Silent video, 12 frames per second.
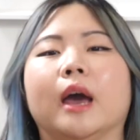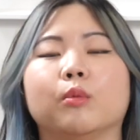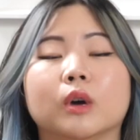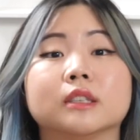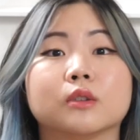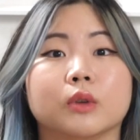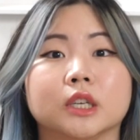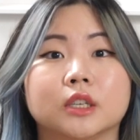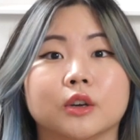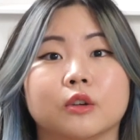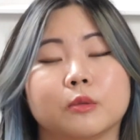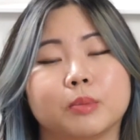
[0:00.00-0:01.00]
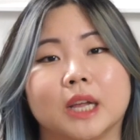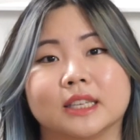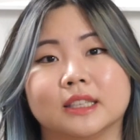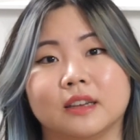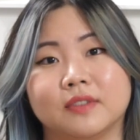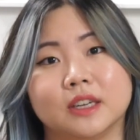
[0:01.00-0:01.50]
I was going to go to
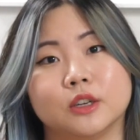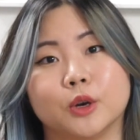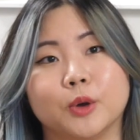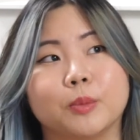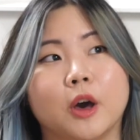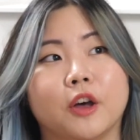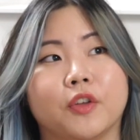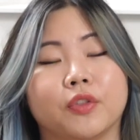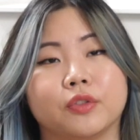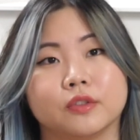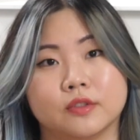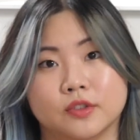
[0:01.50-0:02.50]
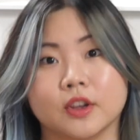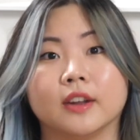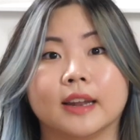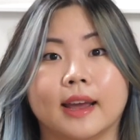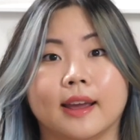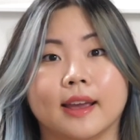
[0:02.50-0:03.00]
Place Vendôme on
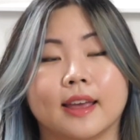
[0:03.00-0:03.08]
Sunday,